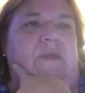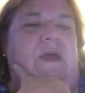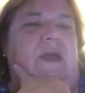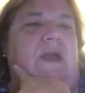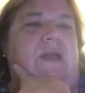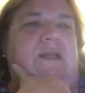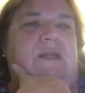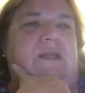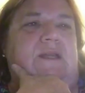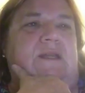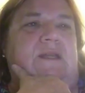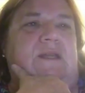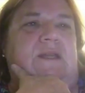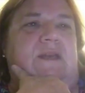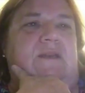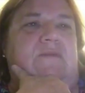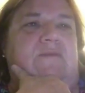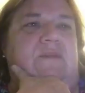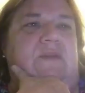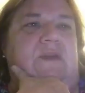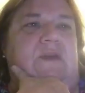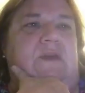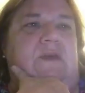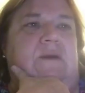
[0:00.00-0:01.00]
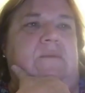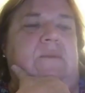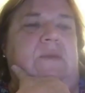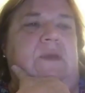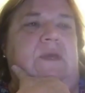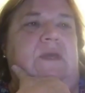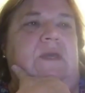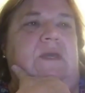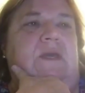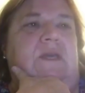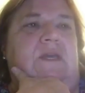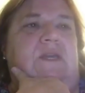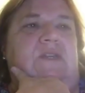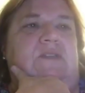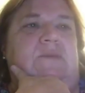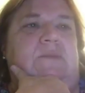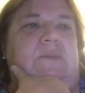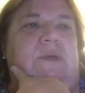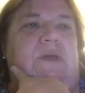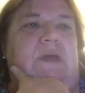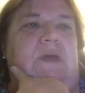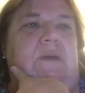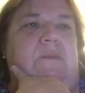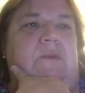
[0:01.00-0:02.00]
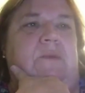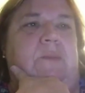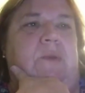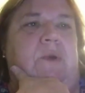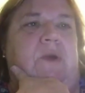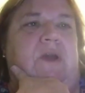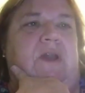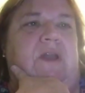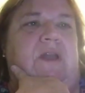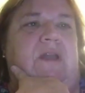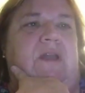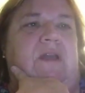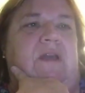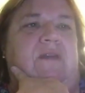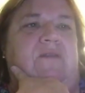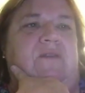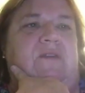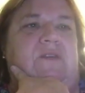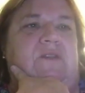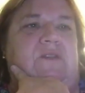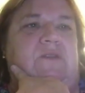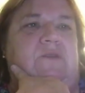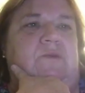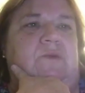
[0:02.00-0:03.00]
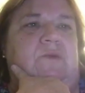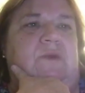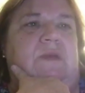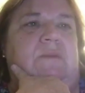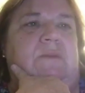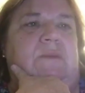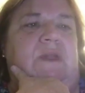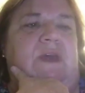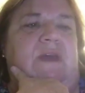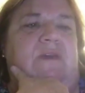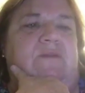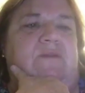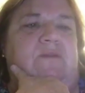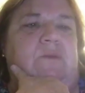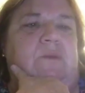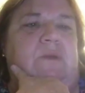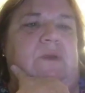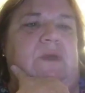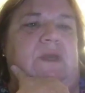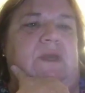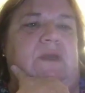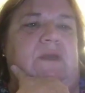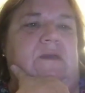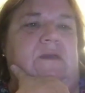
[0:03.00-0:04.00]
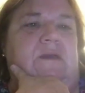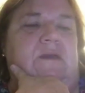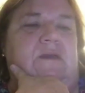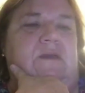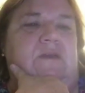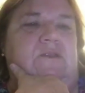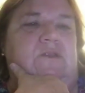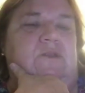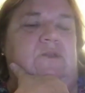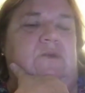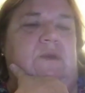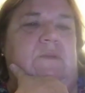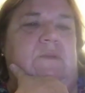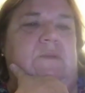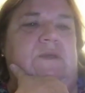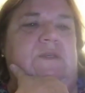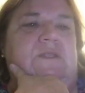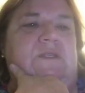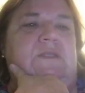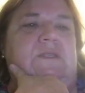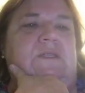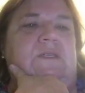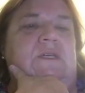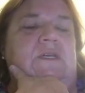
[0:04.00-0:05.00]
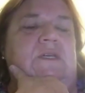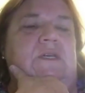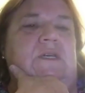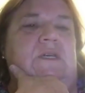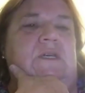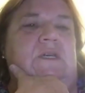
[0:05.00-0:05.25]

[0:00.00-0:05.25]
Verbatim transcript: I didn't leave them, It's become a party of extreme left wing extremists